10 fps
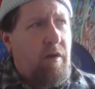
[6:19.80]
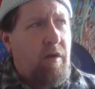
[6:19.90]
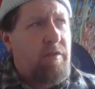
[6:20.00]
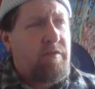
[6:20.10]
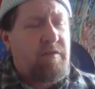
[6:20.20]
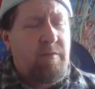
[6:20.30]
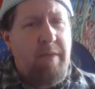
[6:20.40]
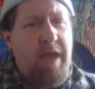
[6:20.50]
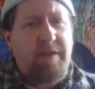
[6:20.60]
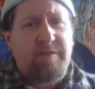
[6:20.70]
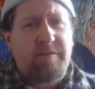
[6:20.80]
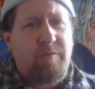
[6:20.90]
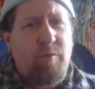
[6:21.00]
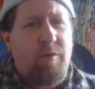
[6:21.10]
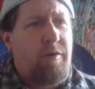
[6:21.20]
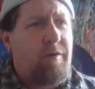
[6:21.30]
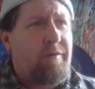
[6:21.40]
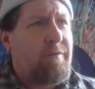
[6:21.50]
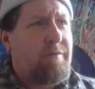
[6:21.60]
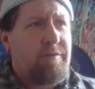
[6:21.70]
on the cement,
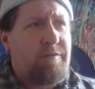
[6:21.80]
or